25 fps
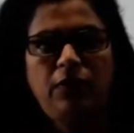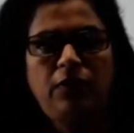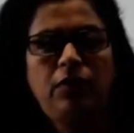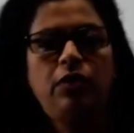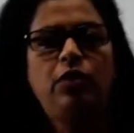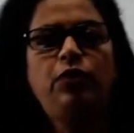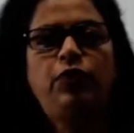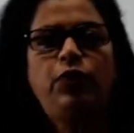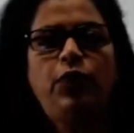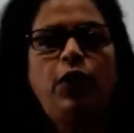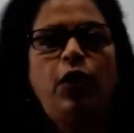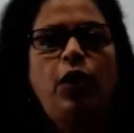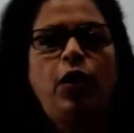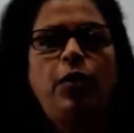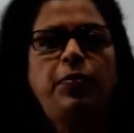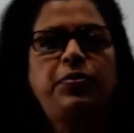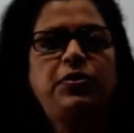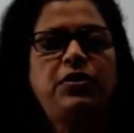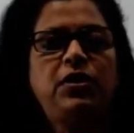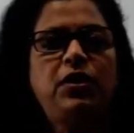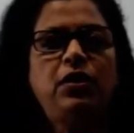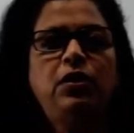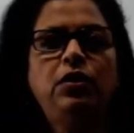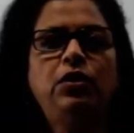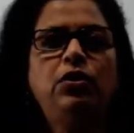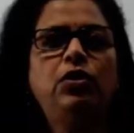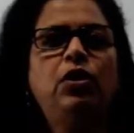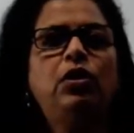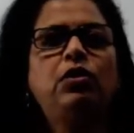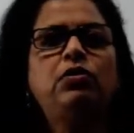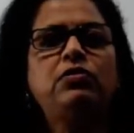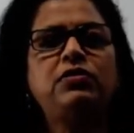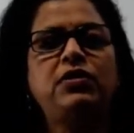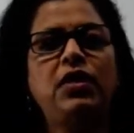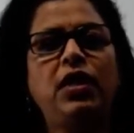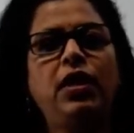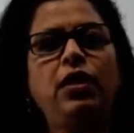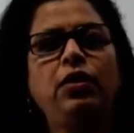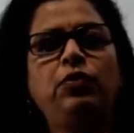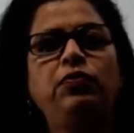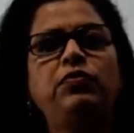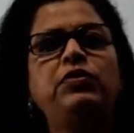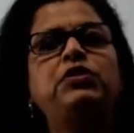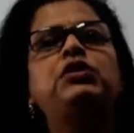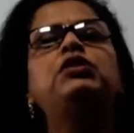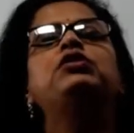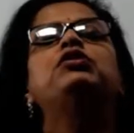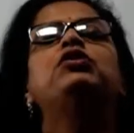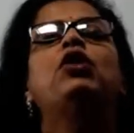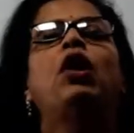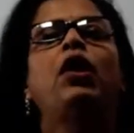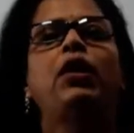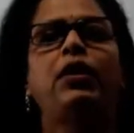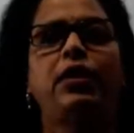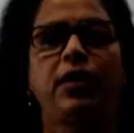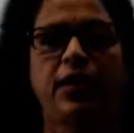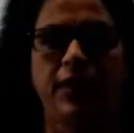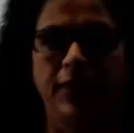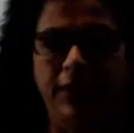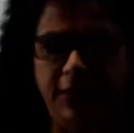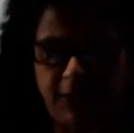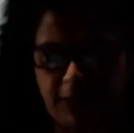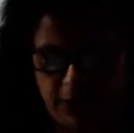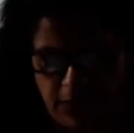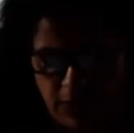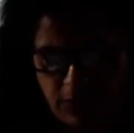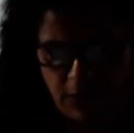The first option you have to select which is not right.